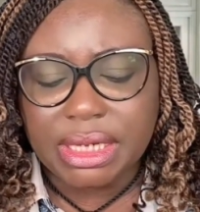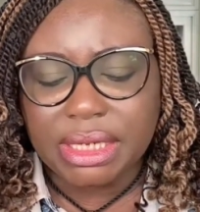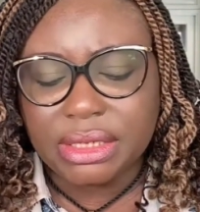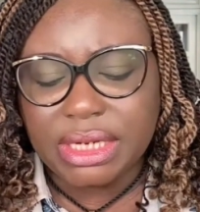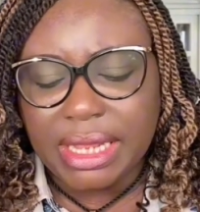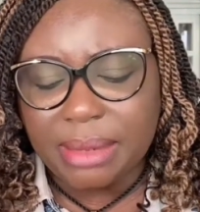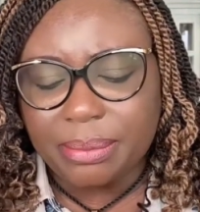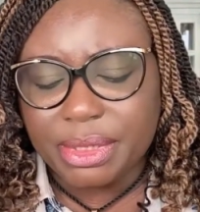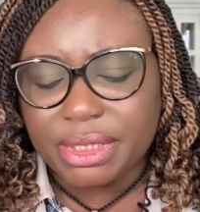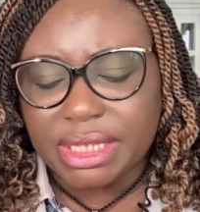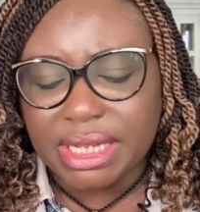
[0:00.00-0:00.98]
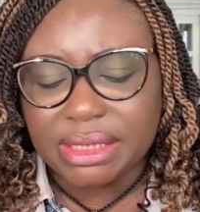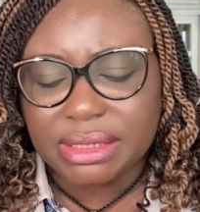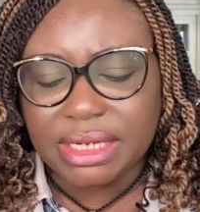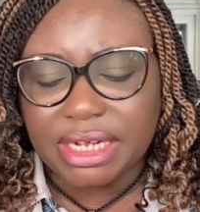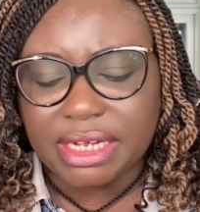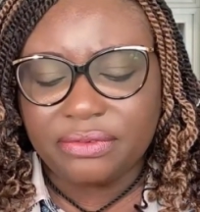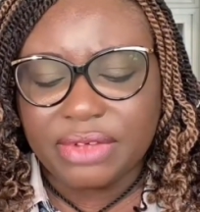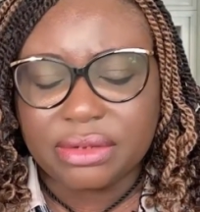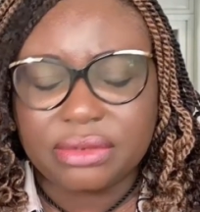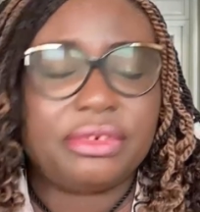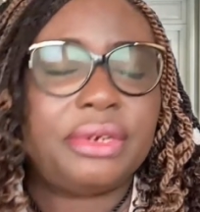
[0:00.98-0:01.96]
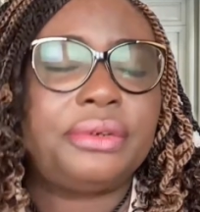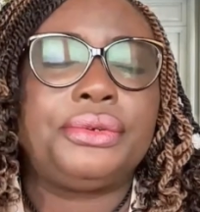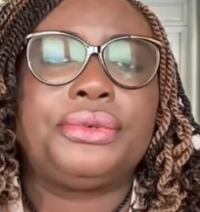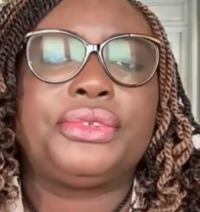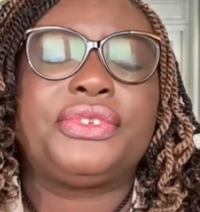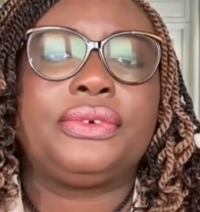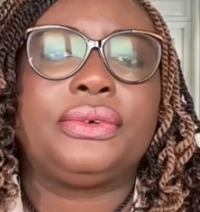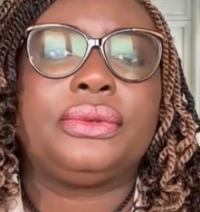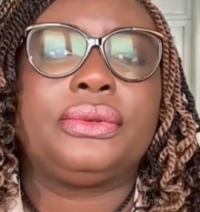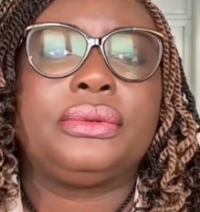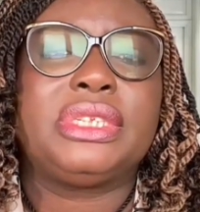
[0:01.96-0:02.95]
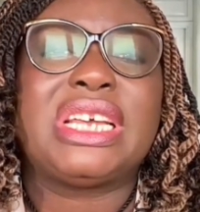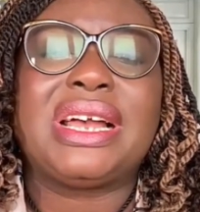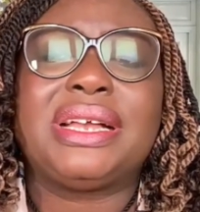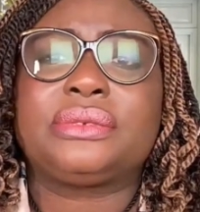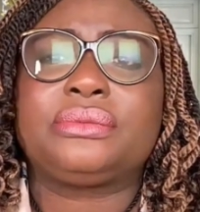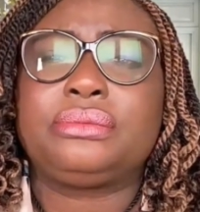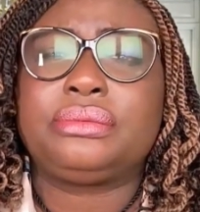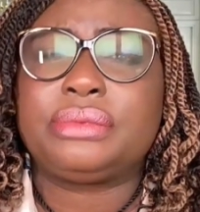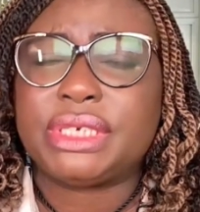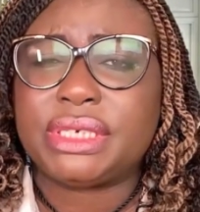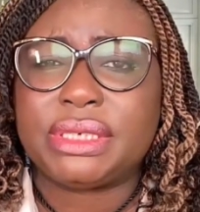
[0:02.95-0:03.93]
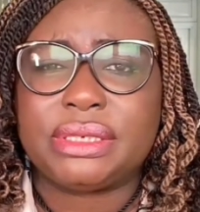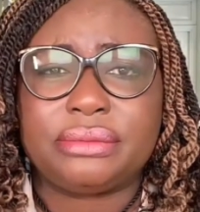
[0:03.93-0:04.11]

Another habit that I found very useful, that has really,